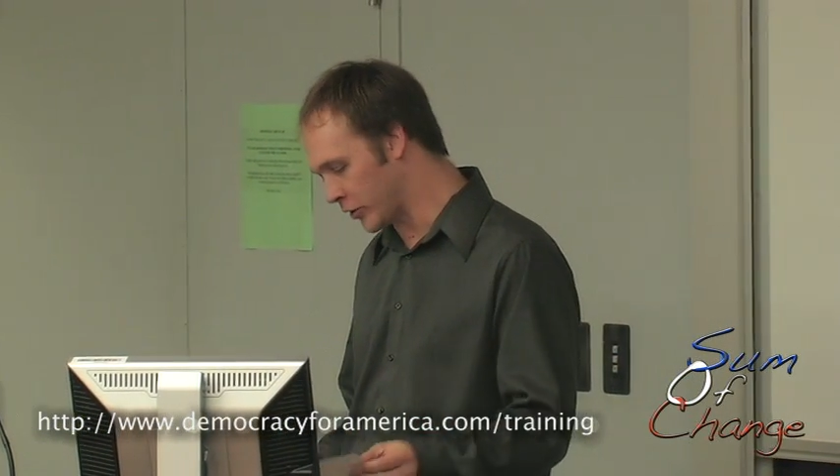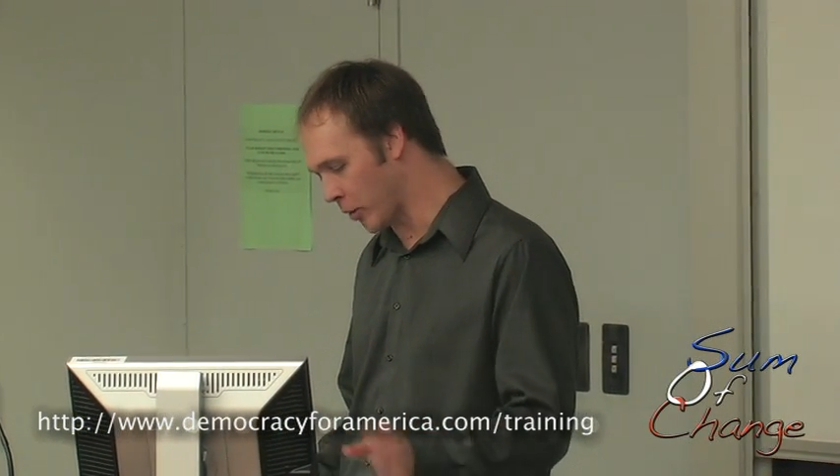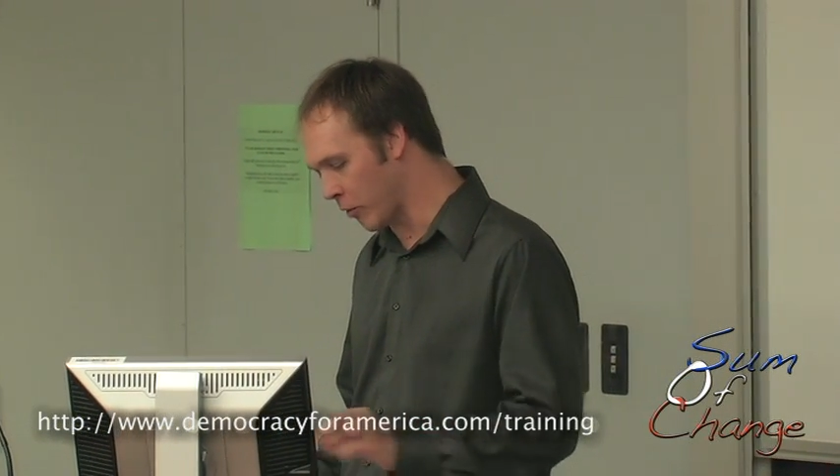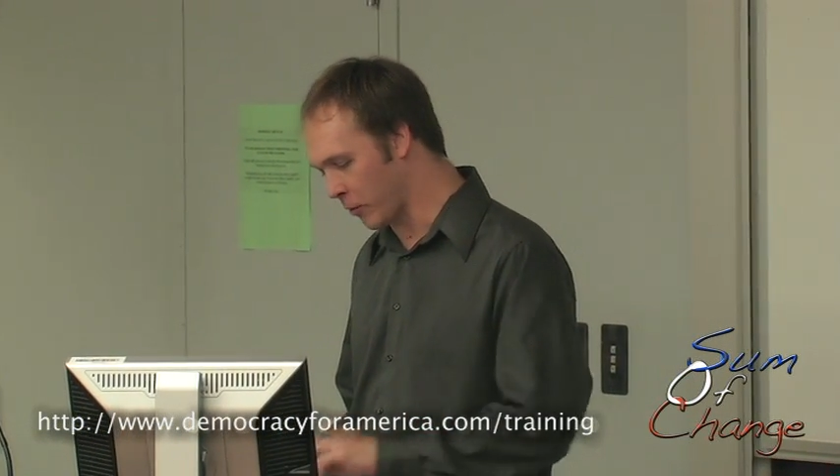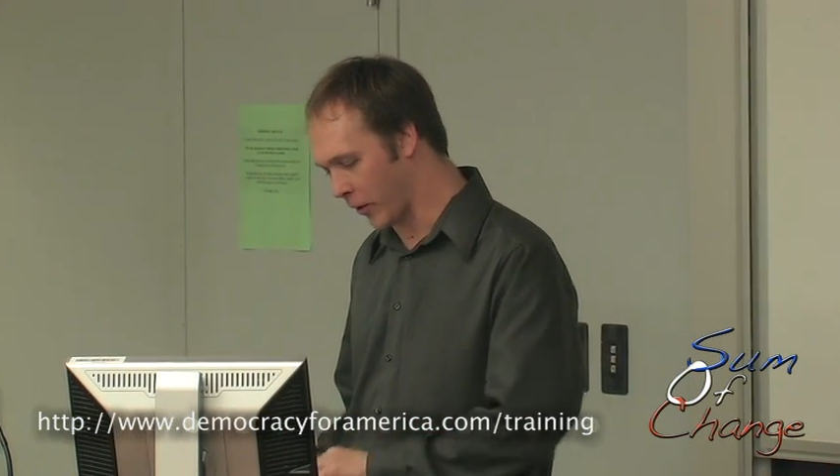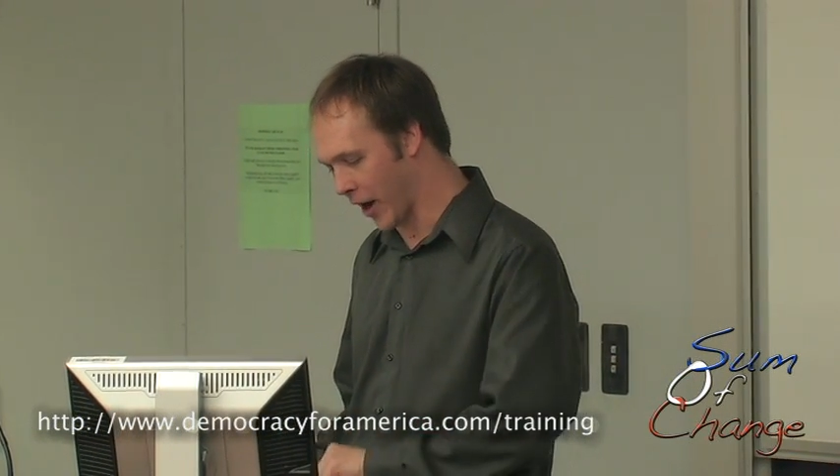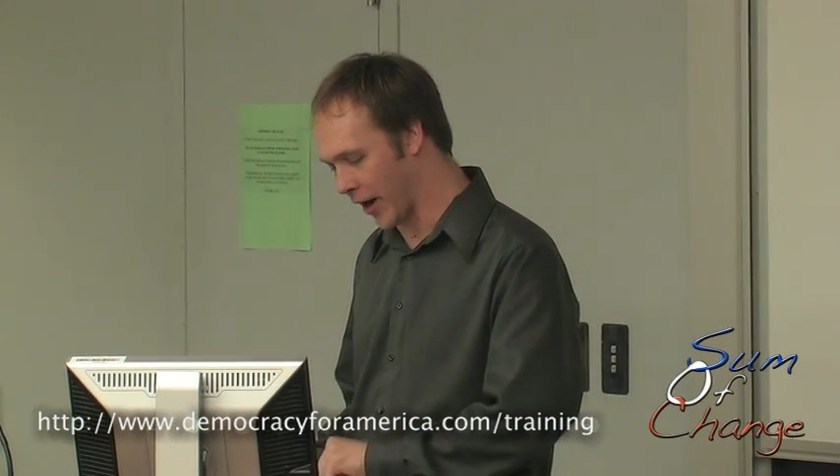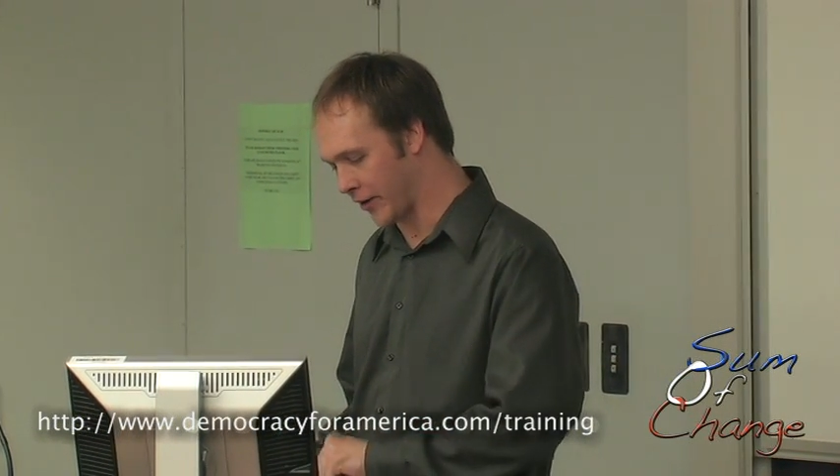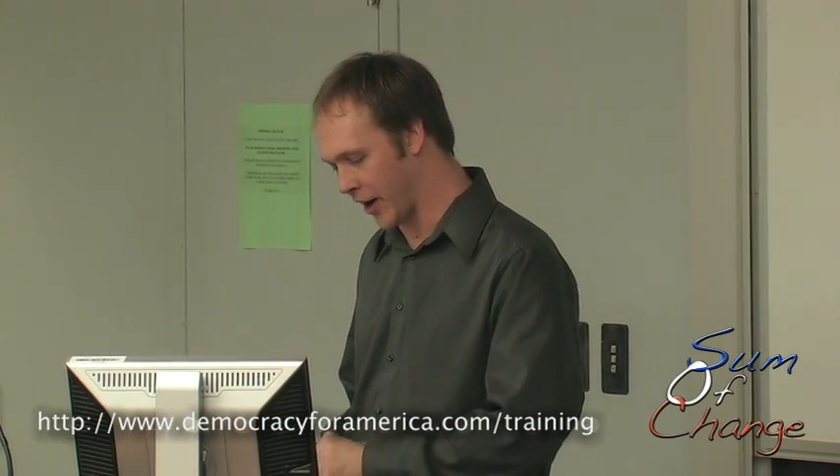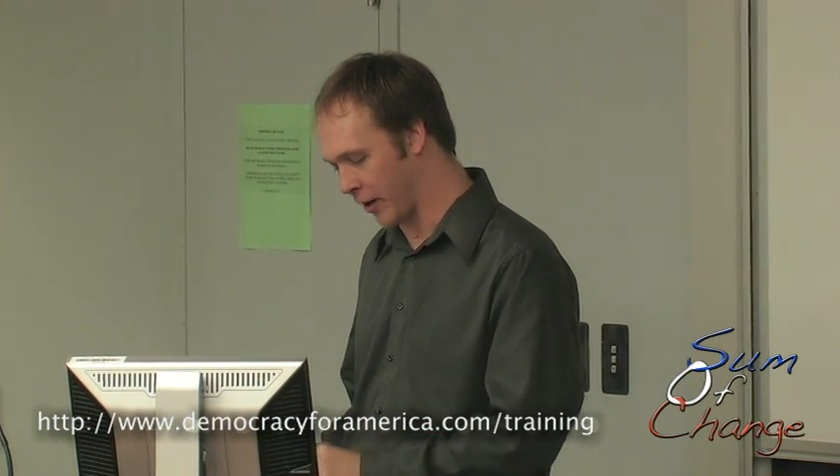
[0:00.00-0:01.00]
some of them are
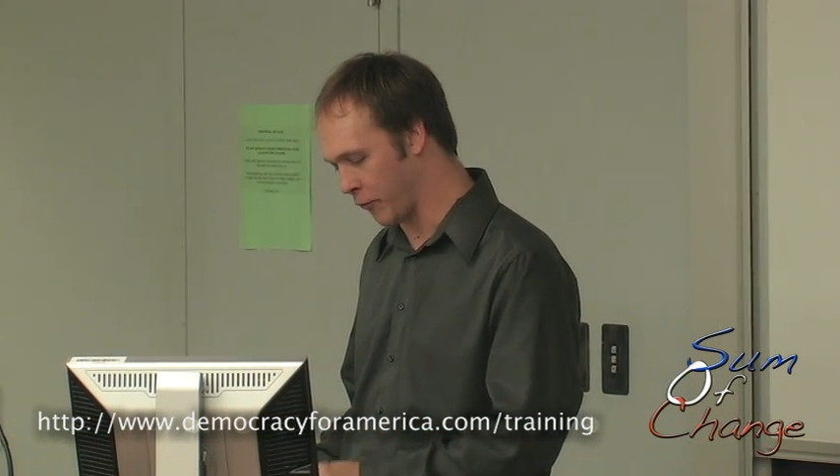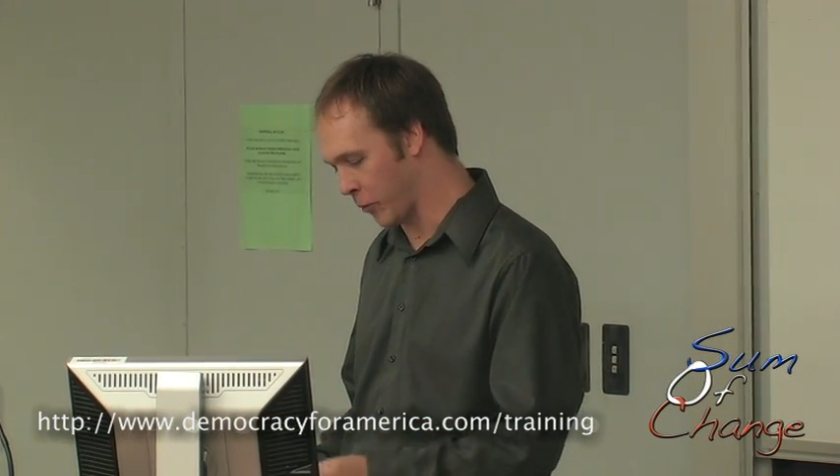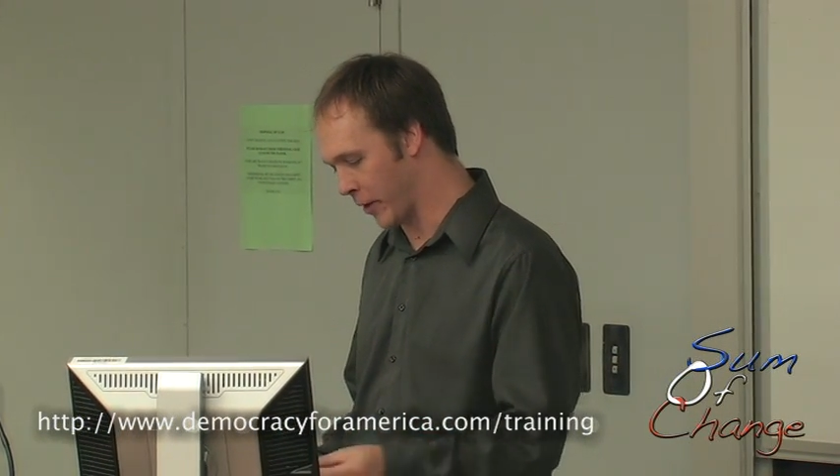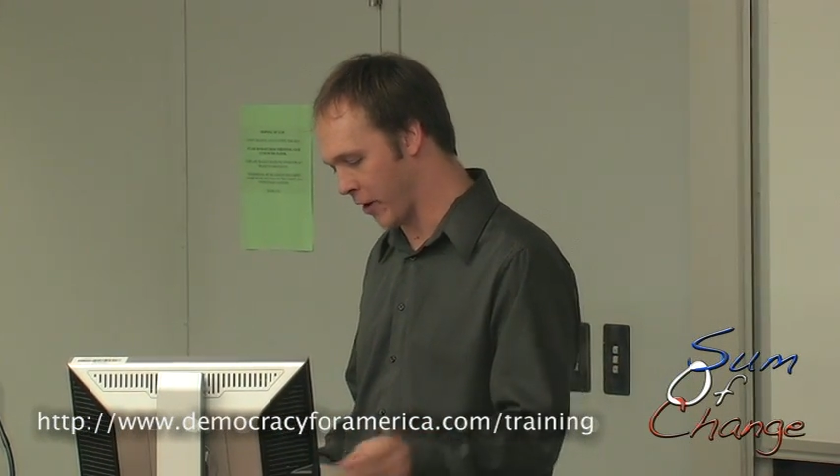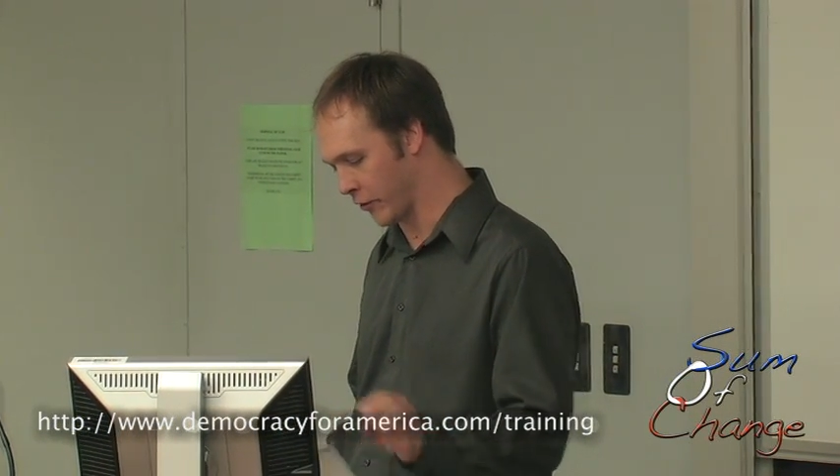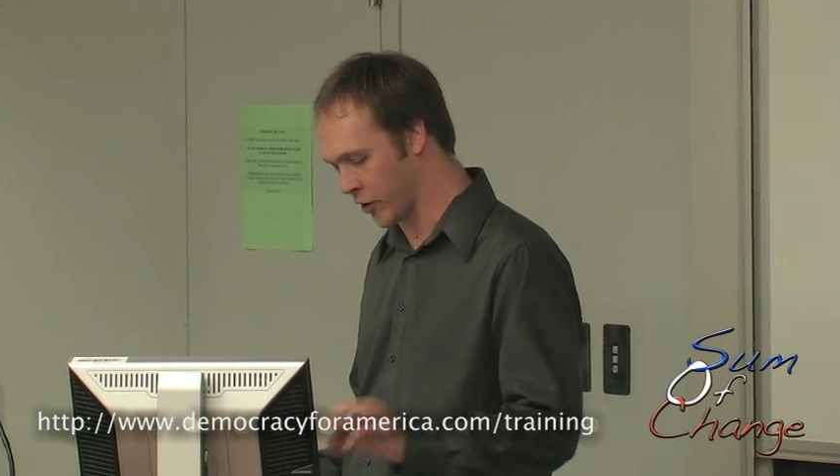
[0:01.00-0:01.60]
kind of taken from there,